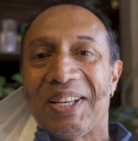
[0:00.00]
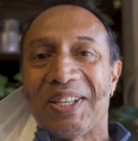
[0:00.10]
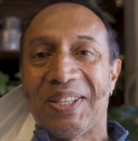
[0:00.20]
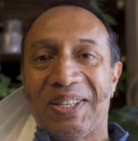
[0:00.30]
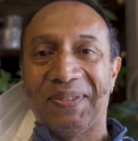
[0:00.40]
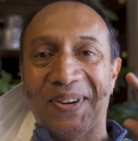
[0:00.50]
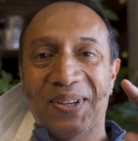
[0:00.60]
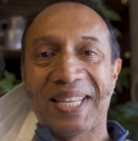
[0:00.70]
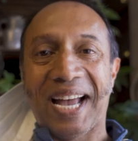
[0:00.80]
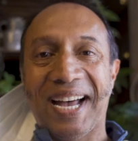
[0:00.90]
So
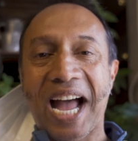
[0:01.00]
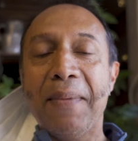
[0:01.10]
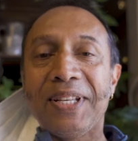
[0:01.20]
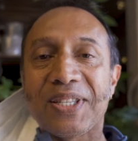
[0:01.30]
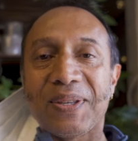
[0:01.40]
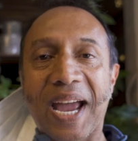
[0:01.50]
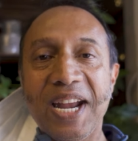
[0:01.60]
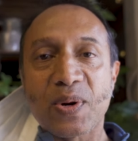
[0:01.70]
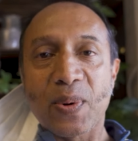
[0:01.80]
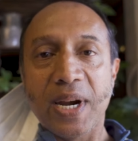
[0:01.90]
folks, I'm
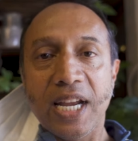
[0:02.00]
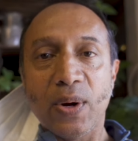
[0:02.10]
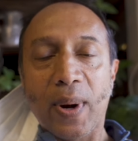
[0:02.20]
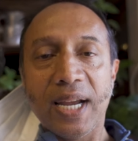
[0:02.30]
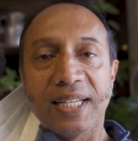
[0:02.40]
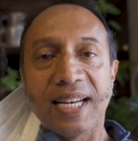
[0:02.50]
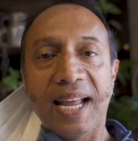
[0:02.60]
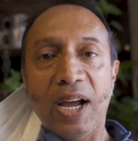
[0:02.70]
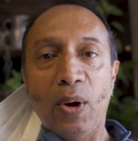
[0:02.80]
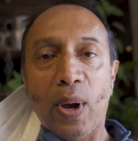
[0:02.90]
inside Redding right
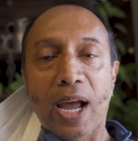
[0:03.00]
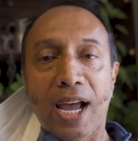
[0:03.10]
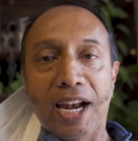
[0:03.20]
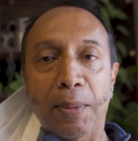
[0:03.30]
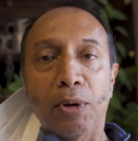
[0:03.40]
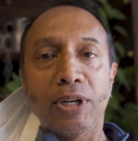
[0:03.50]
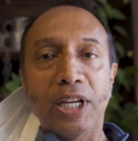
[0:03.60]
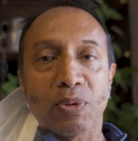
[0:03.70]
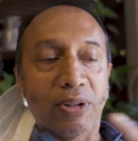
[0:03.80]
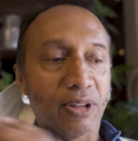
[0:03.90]
now, and I'm going to
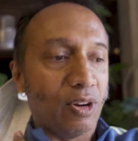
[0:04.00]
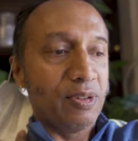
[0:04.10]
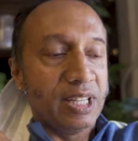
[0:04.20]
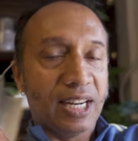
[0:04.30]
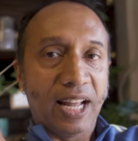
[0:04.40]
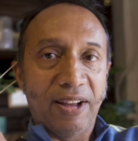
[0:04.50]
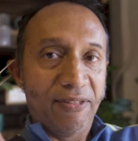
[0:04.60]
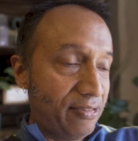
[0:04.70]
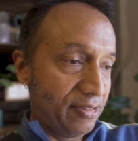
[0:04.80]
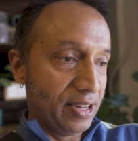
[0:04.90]
taste one of the coffees that
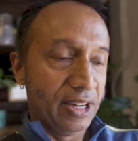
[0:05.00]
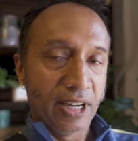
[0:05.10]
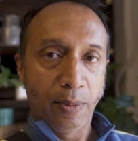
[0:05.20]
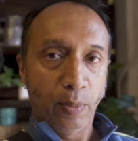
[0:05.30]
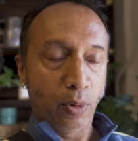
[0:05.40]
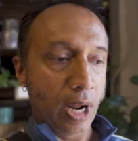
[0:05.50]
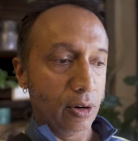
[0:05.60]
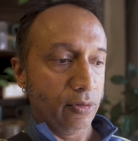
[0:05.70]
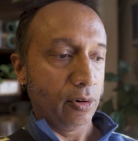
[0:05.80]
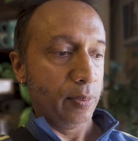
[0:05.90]
I've poured
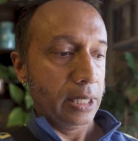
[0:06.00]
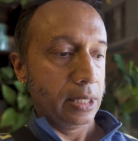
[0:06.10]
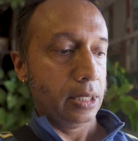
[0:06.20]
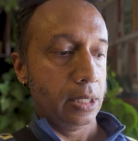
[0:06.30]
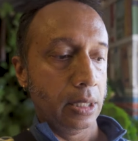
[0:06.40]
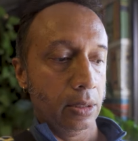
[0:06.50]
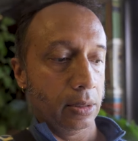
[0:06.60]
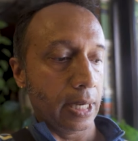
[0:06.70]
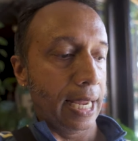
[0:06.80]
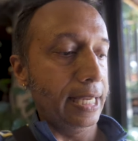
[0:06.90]
out for me to
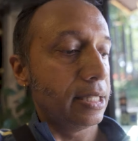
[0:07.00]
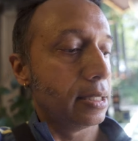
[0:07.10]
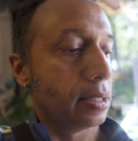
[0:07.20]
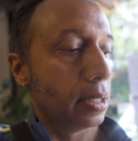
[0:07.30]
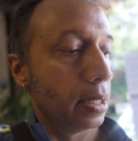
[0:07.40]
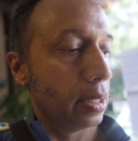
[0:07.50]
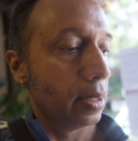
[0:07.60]
taste.